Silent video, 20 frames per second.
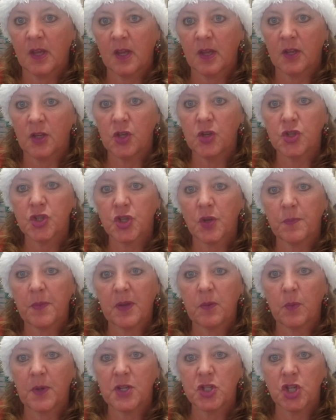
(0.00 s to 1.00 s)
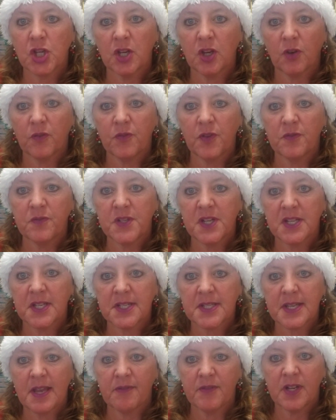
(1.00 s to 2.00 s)
You should be reaching your 50 to
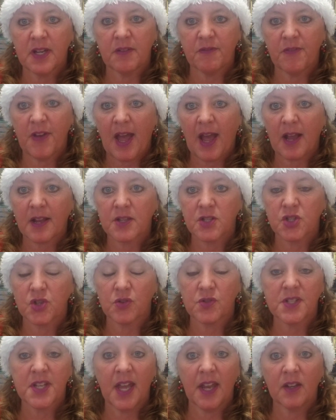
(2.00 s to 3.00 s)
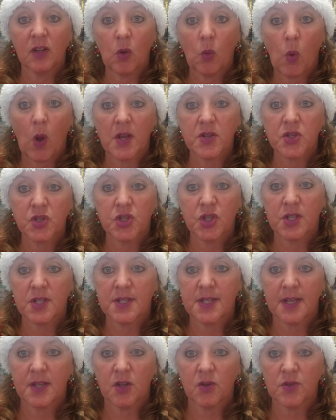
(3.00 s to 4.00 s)
70 facts, your 10
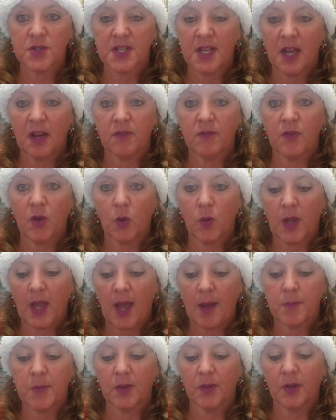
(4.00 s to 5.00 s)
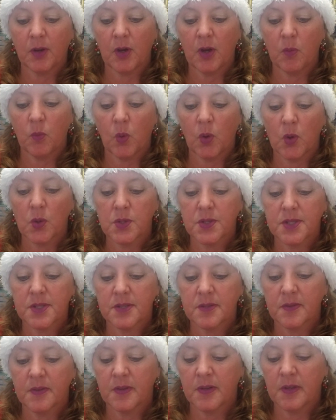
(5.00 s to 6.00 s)
questions, and your 10 vocabulary words.